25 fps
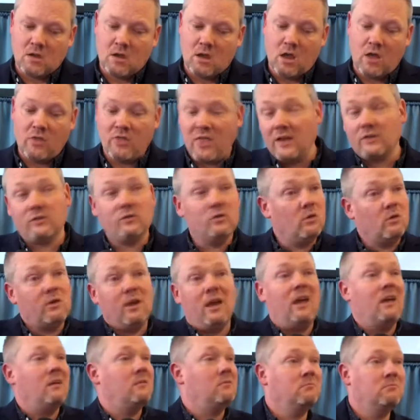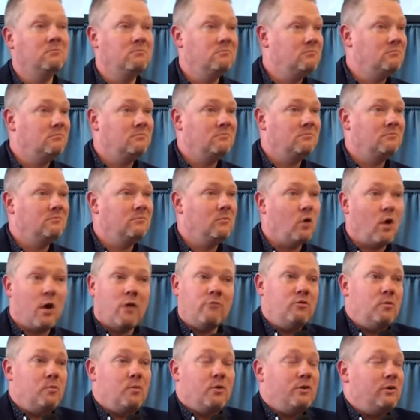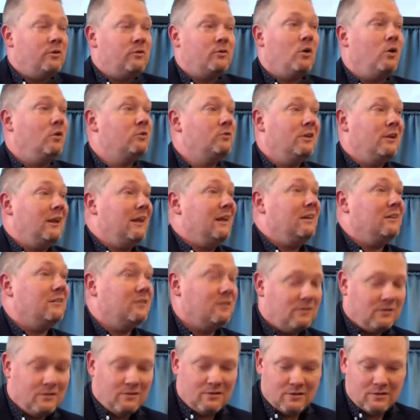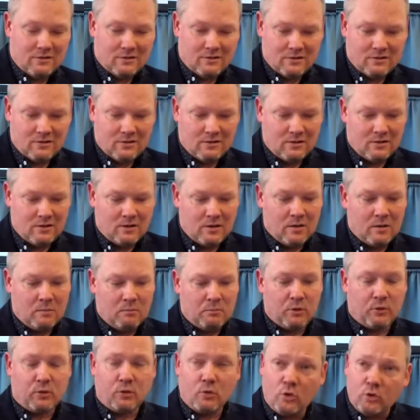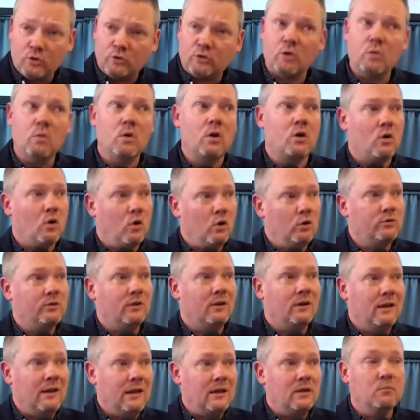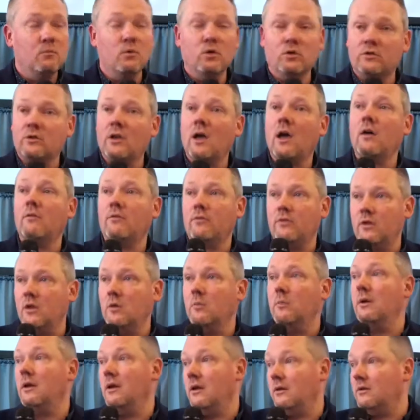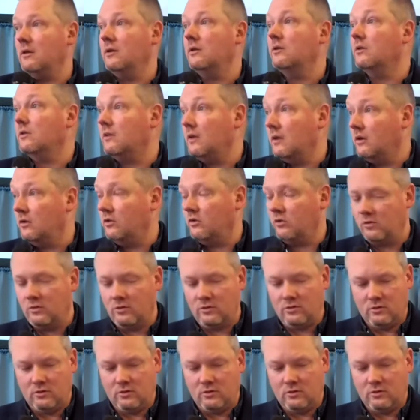And that's okay. Not everybody's called to lead. But those who are called to lead must have the ability to teach.